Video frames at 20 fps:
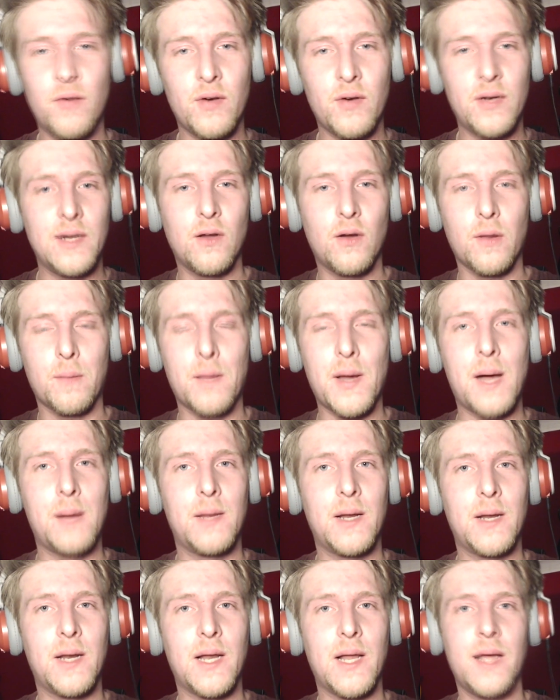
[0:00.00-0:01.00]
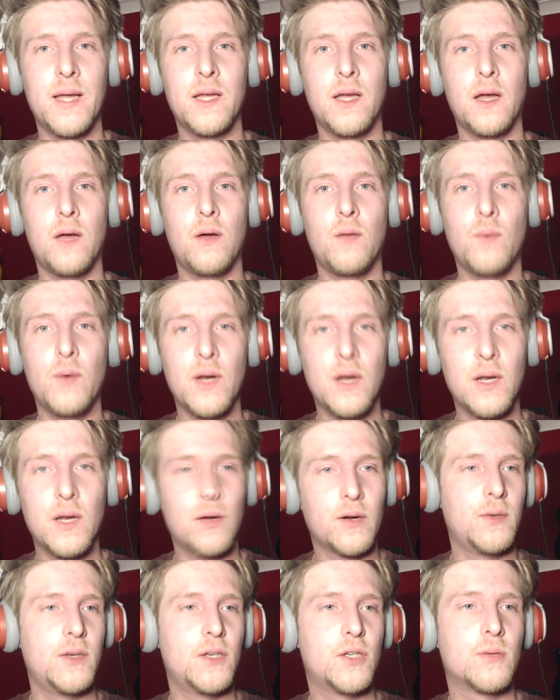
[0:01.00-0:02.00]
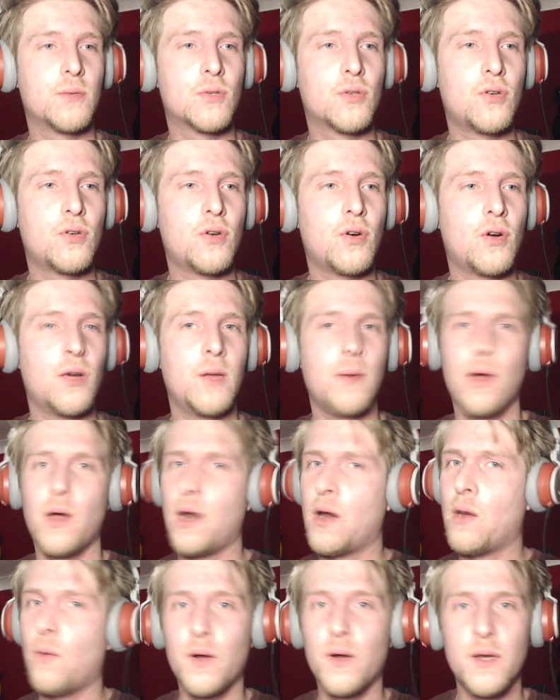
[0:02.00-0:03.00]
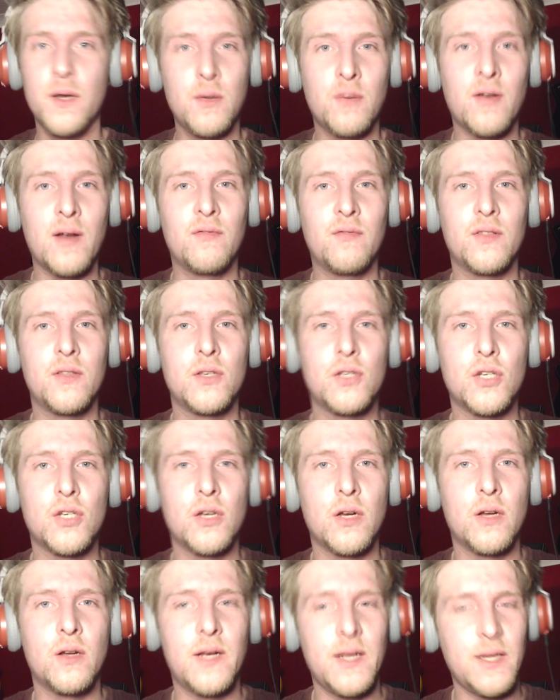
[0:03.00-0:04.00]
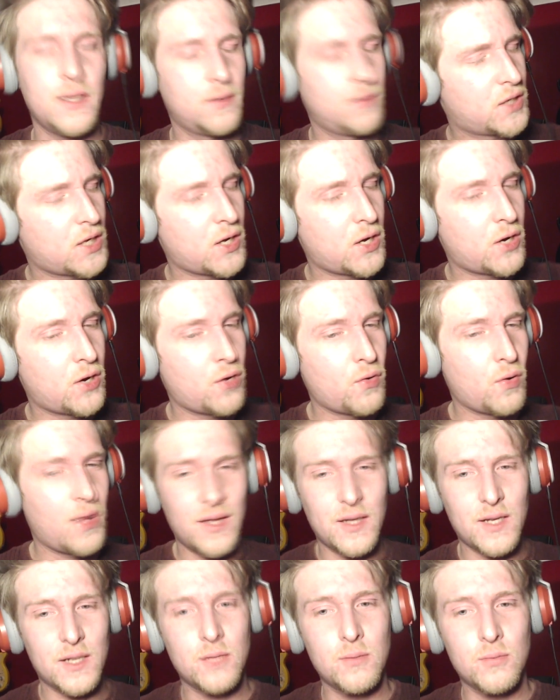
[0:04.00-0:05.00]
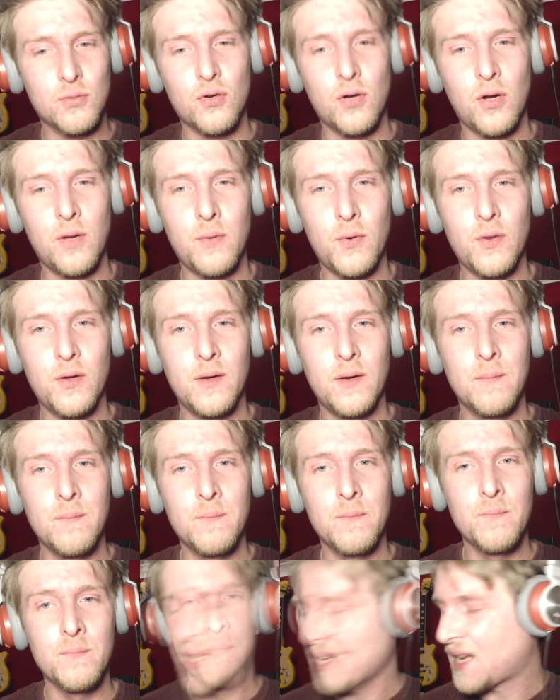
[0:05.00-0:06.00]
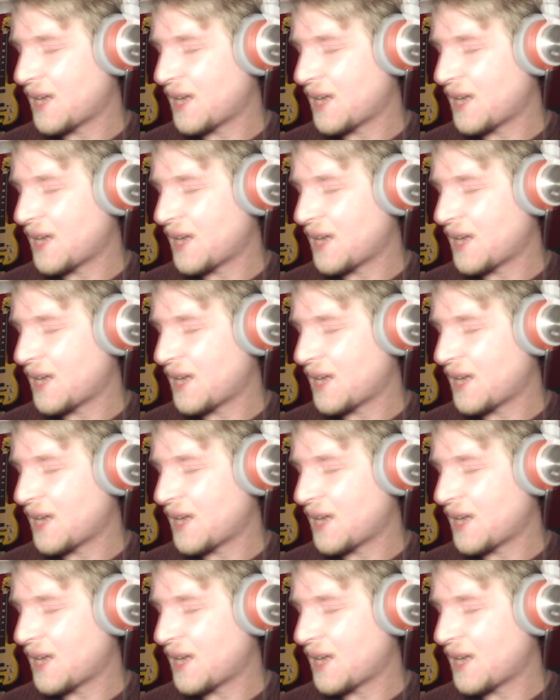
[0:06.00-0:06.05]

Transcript: and we really like Pamali, and we like it when you subscribe, and I want you around for the journey. So hit that subscribe button.